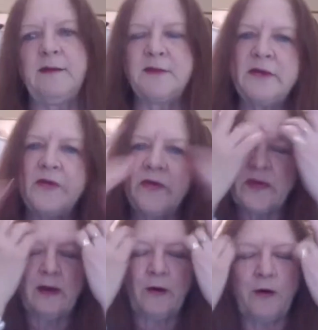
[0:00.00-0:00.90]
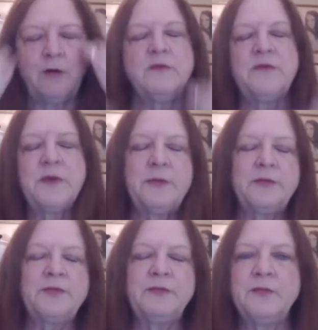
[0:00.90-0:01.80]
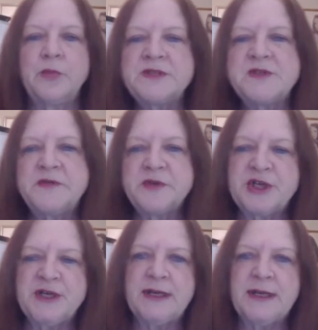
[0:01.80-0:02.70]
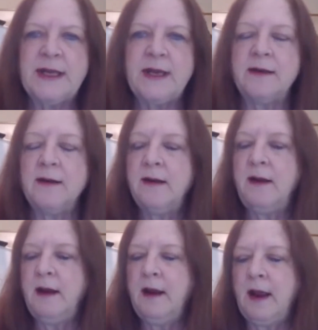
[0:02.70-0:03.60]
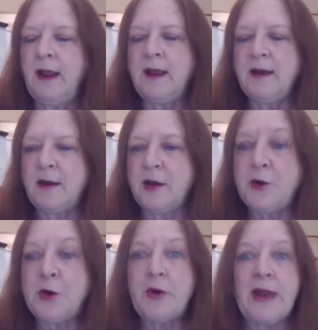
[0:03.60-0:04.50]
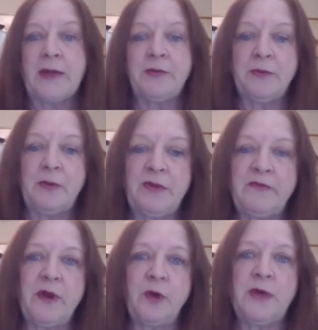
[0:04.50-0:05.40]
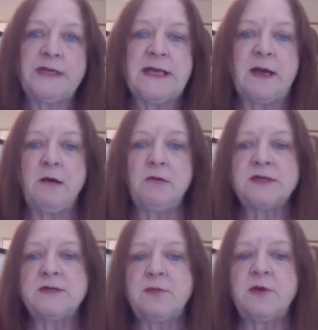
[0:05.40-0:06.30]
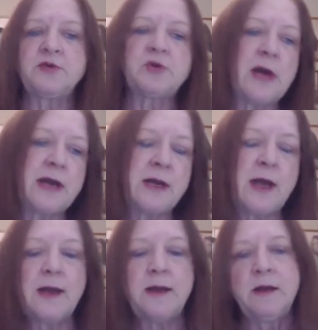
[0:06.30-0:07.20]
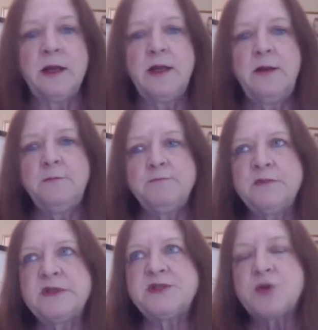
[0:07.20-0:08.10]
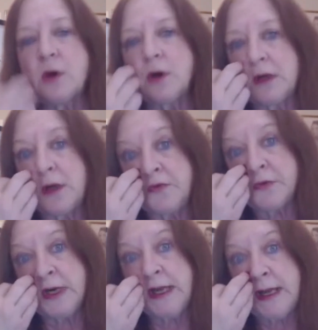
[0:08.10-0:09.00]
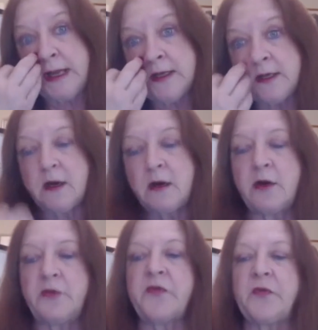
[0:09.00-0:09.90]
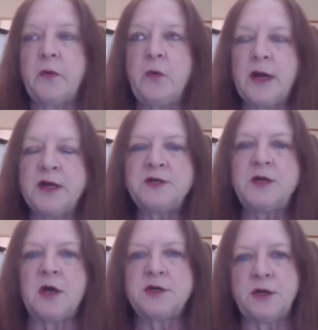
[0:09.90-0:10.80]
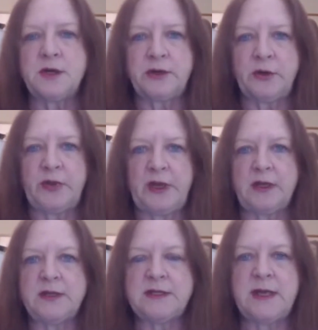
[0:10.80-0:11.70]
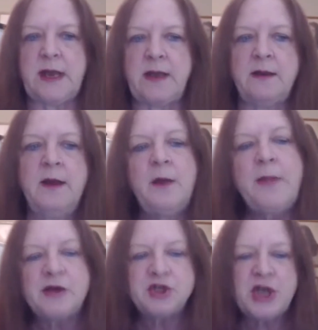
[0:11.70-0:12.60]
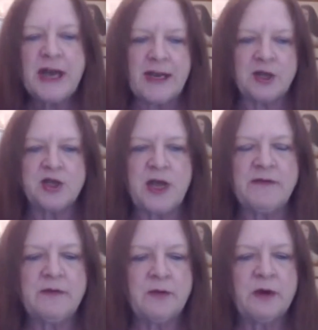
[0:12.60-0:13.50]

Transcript: Hey, this is Carol from Bristol, Virginia again. And I don't know what happened, but my video went down. So I'm going to try to kind of start all over again because I wanted to talk to you a little bit today about change.